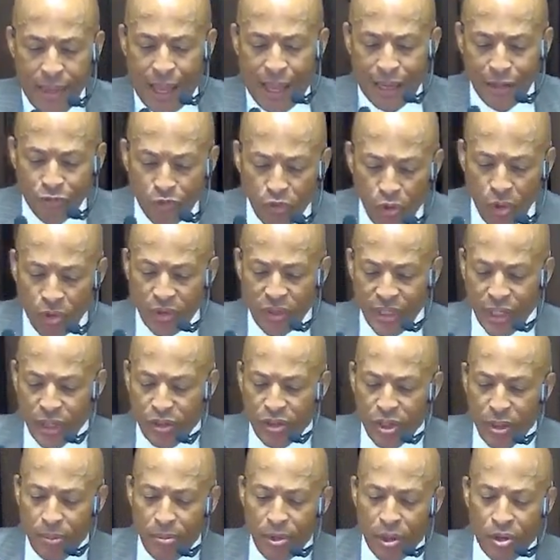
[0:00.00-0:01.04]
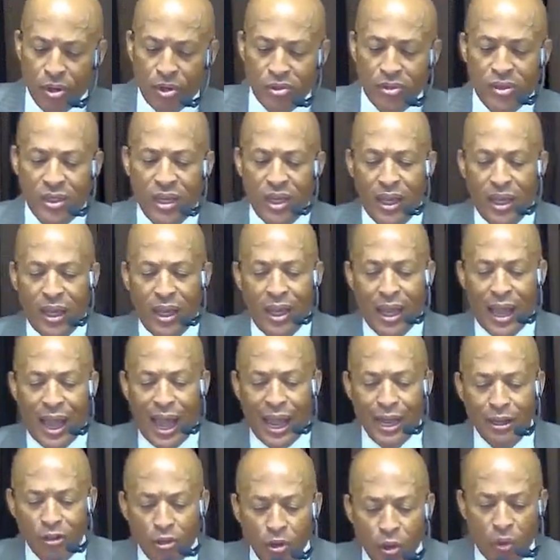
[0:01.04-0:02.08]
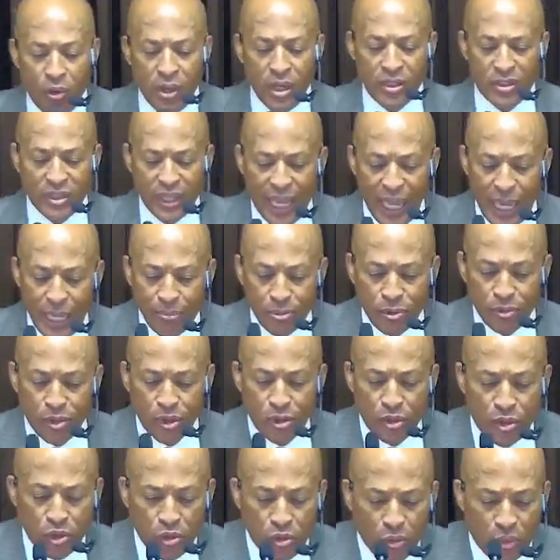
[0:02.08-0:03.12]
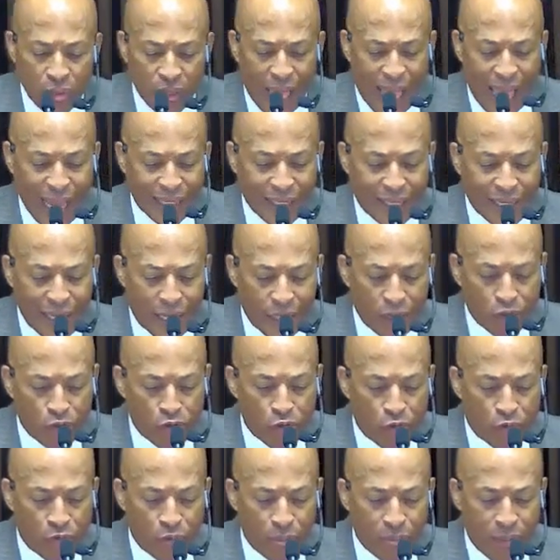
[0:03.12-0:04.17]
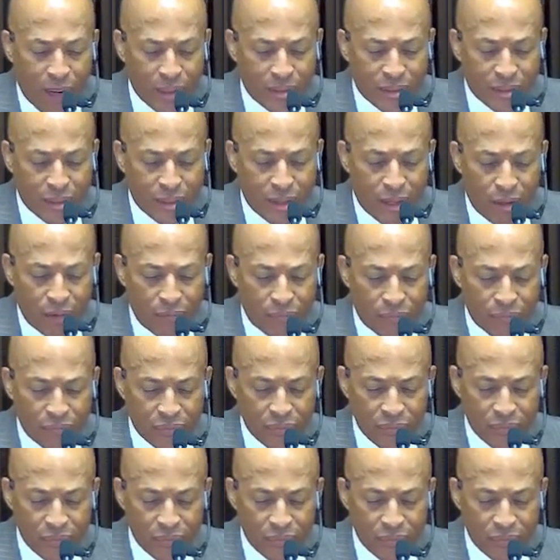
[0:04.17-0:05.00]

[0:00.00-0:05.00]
I draw near to Him because I know He's able to do what I can't do for myself.